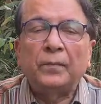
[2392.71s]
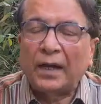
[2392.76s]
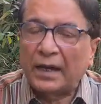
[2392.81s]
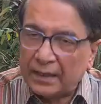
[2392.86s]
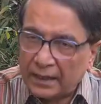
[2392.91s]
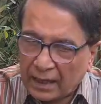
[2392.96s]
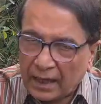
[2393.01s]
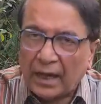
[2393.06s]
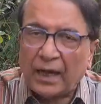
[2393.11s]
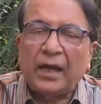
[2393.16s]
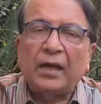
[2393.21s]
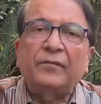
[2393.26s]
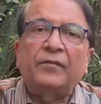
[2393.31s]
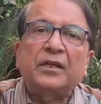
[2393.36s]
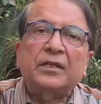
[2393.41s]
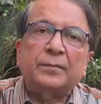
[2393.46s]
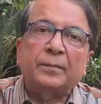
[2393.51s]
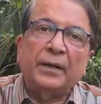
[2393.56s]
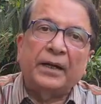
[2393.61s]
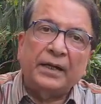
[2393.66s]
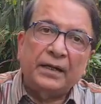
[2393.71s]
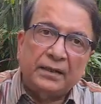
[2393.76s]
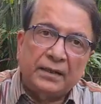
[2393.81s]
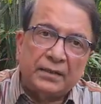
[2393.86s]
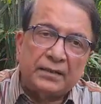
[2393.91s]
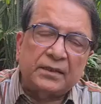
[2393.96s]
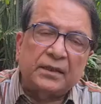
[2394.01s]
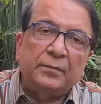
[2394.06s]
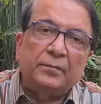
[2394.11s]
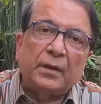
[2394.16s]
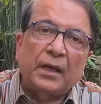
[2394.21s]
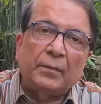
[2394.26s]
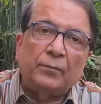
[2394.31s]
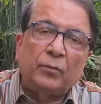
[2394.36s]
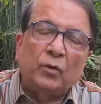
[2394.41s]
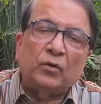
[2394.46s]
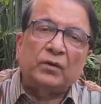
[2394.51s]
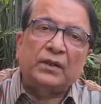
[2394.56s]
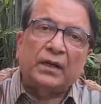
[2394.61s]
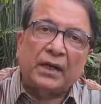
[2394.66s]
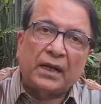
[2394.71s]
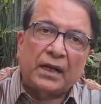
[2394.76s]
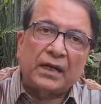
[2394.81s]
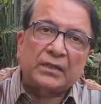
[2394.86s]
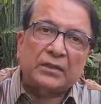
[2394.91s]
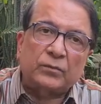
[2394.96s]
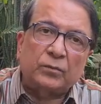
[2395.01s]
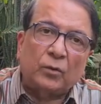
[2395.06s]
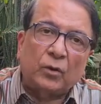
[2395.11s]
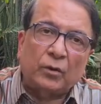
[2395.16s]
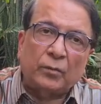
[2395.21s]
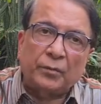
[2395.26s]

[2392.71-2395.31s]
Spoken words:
And I have explained this in my book, The Last War,